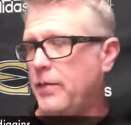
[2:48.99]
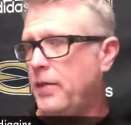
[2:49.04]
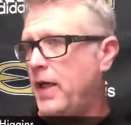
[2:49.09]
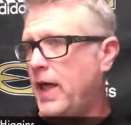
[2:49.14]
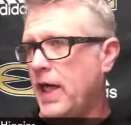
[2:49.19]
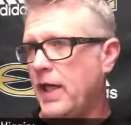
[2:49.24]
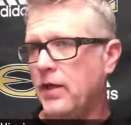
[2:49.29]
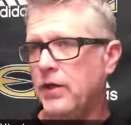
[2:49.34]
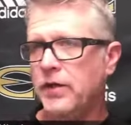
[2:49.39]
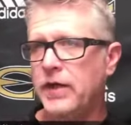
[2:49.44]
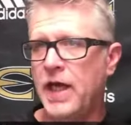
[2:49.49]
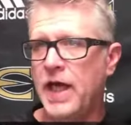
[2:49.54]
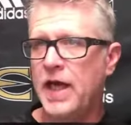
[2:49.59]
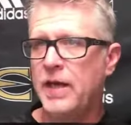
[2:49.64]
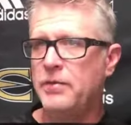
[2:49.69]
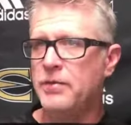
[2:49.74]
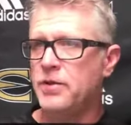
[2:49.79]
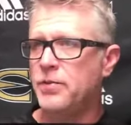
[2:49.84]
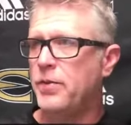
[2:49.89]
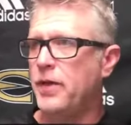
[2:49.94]
I mean, I look at
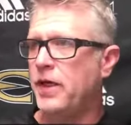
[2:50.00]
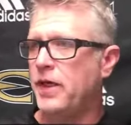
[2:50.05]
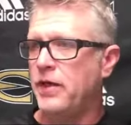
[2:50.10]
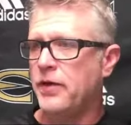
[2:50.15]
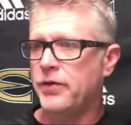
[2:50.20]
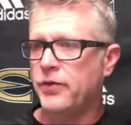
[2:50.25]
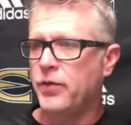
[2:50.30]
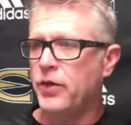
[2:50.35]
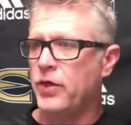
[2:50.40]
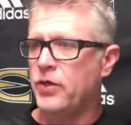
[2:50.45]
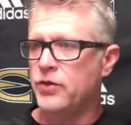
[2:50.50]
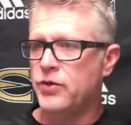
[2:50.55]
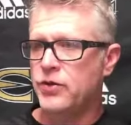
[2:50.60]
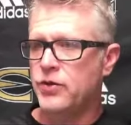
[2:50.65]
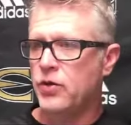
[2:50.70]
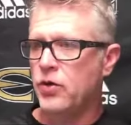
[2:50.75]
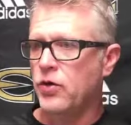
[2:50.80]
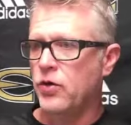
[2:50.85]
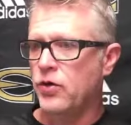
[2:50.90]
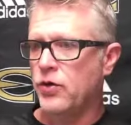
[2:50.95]
him as being a three-year
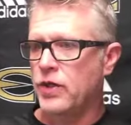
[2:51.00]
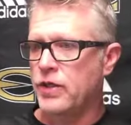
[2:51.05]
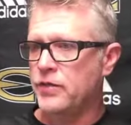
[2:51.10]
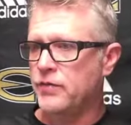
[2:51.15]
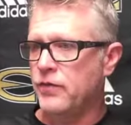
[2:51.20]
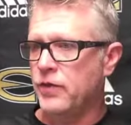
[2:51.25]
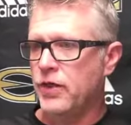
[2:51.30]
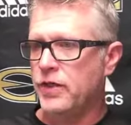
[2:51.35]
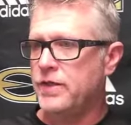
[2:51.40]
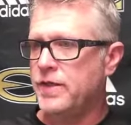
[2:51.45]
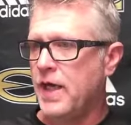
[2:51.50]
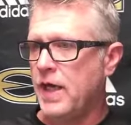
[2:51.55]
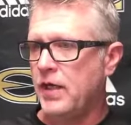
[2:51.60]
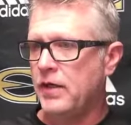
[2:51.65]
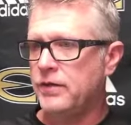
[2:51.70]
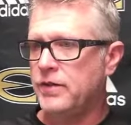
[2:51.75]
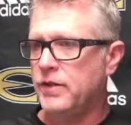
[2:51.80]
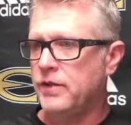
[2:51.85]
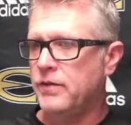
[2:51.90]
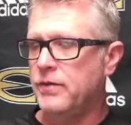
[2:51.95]
starter. He's very
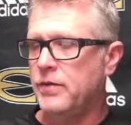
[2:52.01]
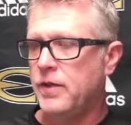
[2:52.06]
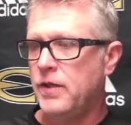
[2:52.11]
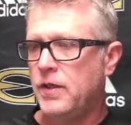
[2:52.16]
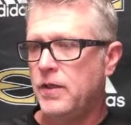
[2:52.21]
talented.